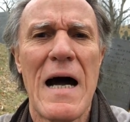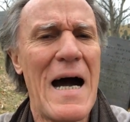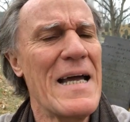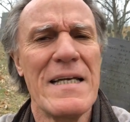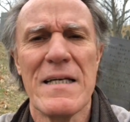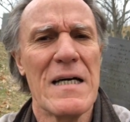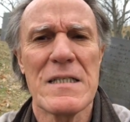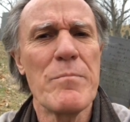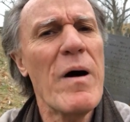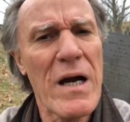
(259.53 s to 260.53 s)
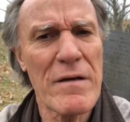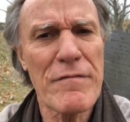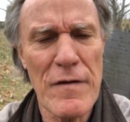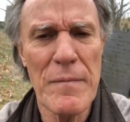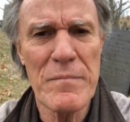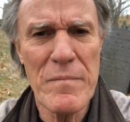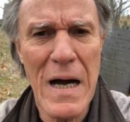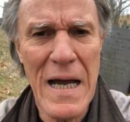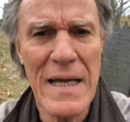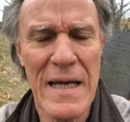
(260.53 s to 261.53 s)
I did not depart from
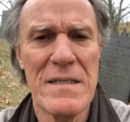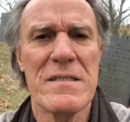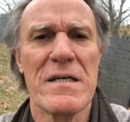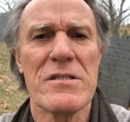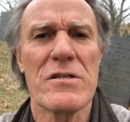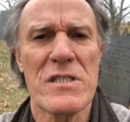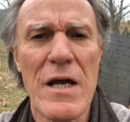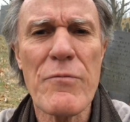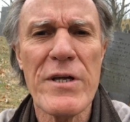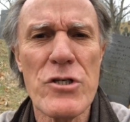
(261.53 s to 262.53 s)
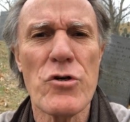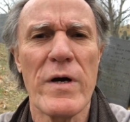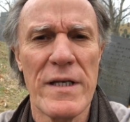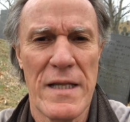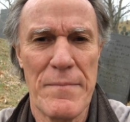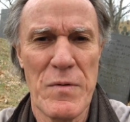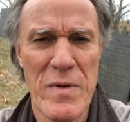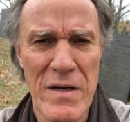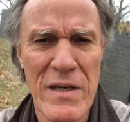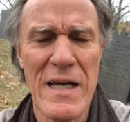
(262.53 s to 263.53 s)
my ancestors, I rejoined them.
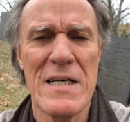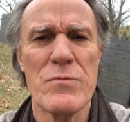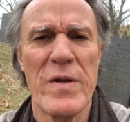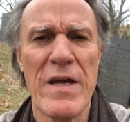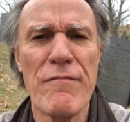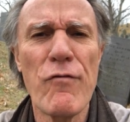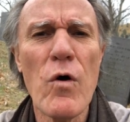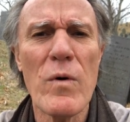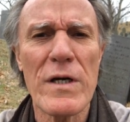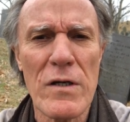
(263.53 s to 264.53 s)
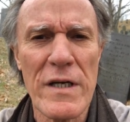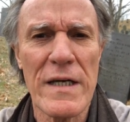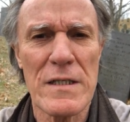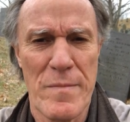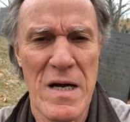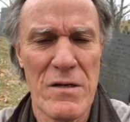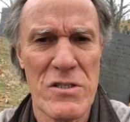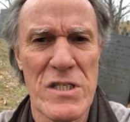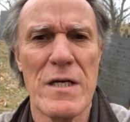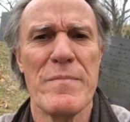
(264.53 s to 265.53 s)
America has been a forward-looking
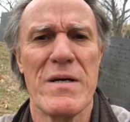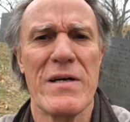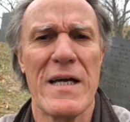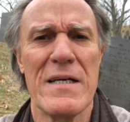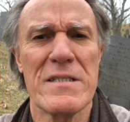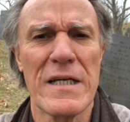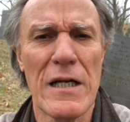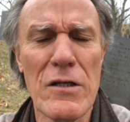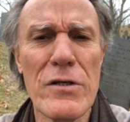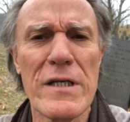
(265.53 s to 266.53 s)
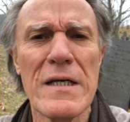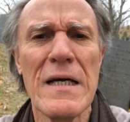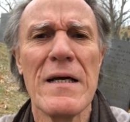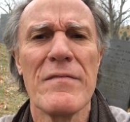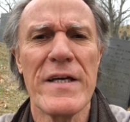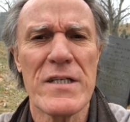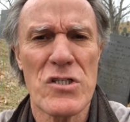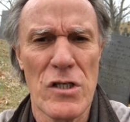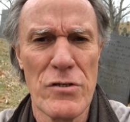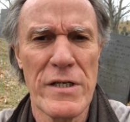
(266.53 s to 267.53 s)
democracy. America has included the
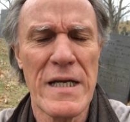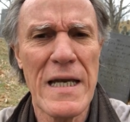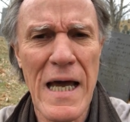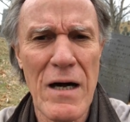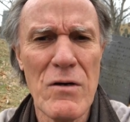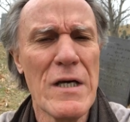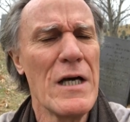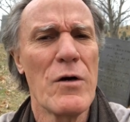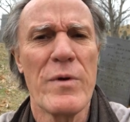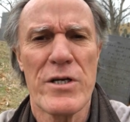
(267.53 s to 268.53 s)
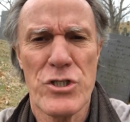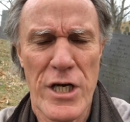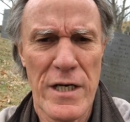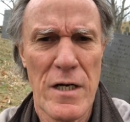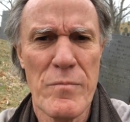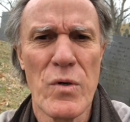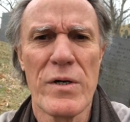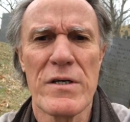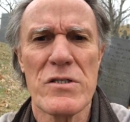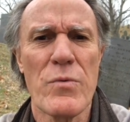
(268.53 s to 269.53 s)
excluded, and now we are shutting our
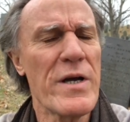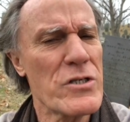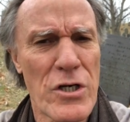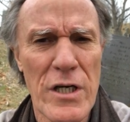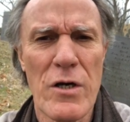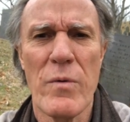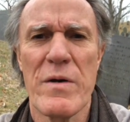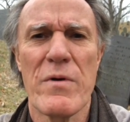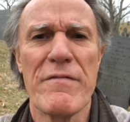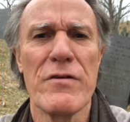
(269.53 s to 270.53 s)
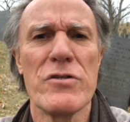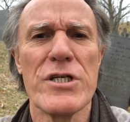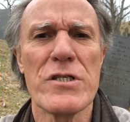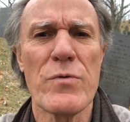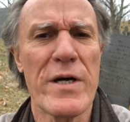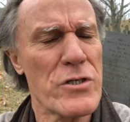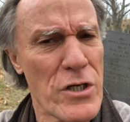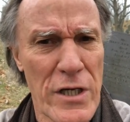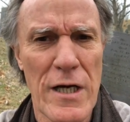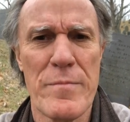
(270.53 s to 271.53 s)
borders, we are turning away refugees, we are
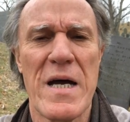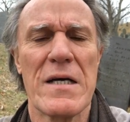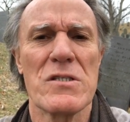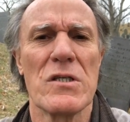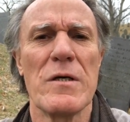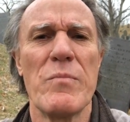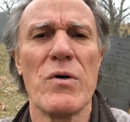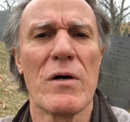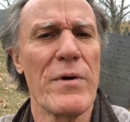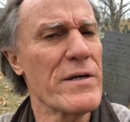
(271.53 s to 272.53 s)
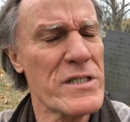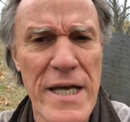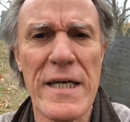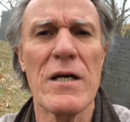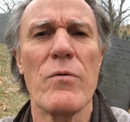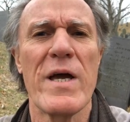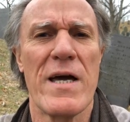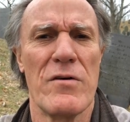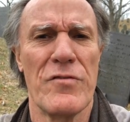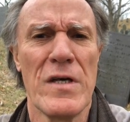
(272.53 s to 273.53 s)
turning our backs on the poor, we are taking away
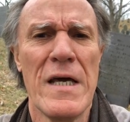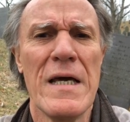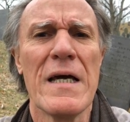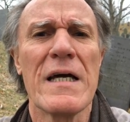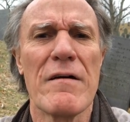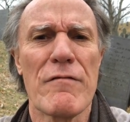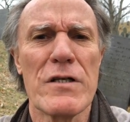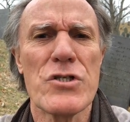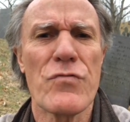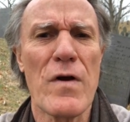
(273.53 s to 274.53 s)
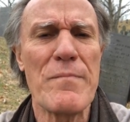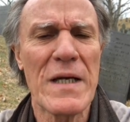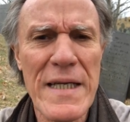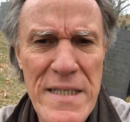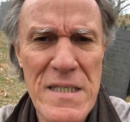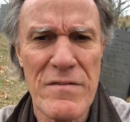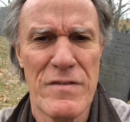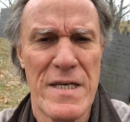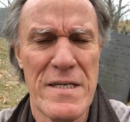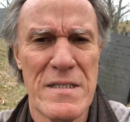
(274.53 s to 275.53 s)
health coverage from the least
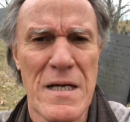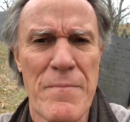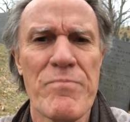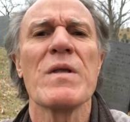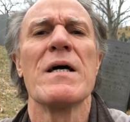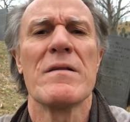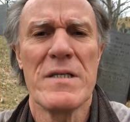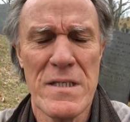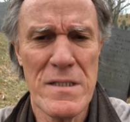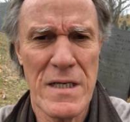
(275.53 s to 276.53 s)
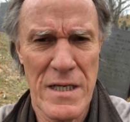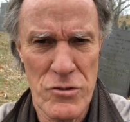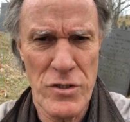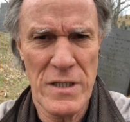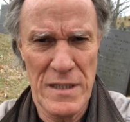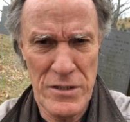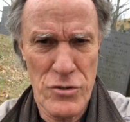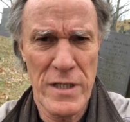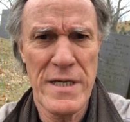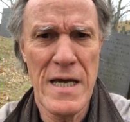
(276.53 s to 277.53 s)
of these. This is a country that
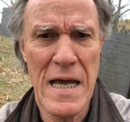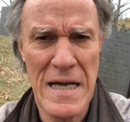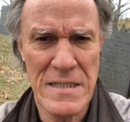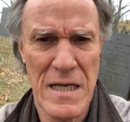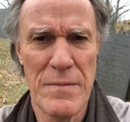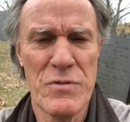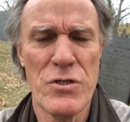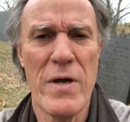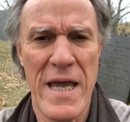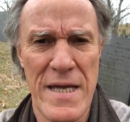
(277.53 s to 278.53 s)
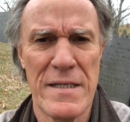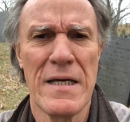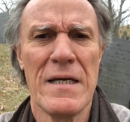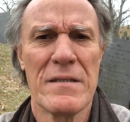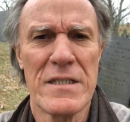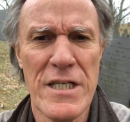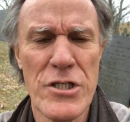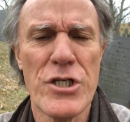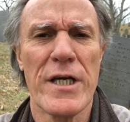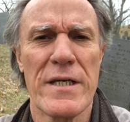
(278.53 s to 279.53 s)
literally has come to hate the
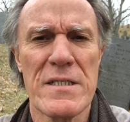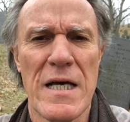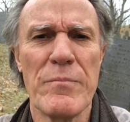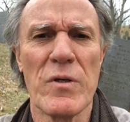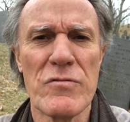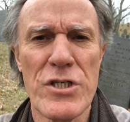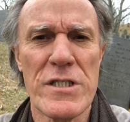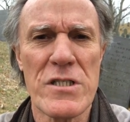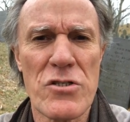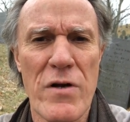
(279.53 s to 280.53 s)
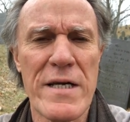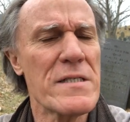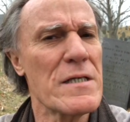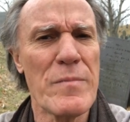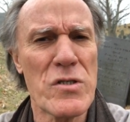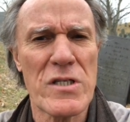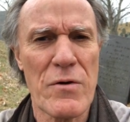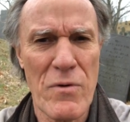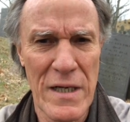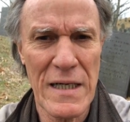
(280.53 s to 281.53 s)
teaching and example of Jesus Christ, and most
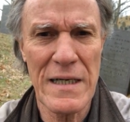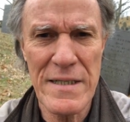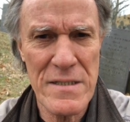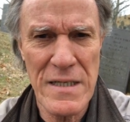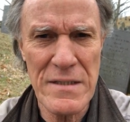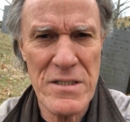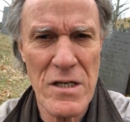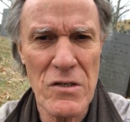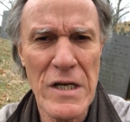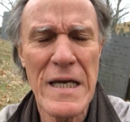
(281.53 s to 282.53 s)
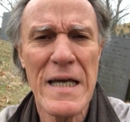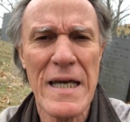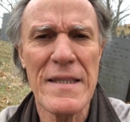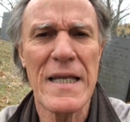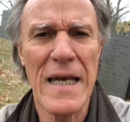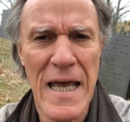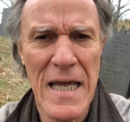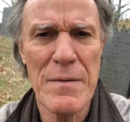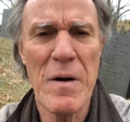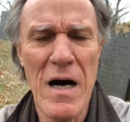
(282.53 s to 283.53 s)
ironically has done so in the
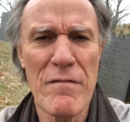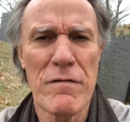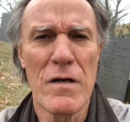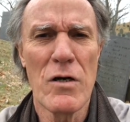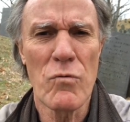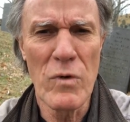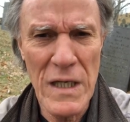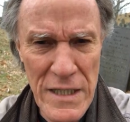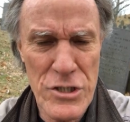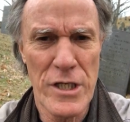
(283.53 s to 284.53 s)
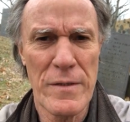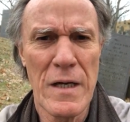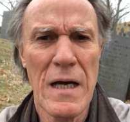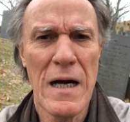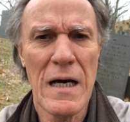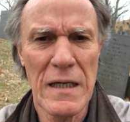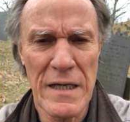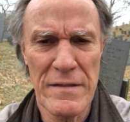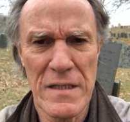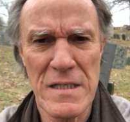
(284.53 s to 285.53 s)
name of religion a
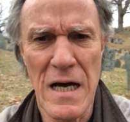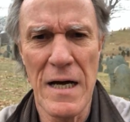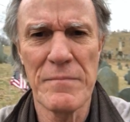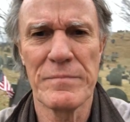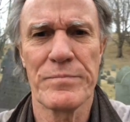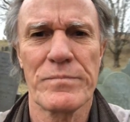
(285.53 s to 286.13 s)
lot of the time.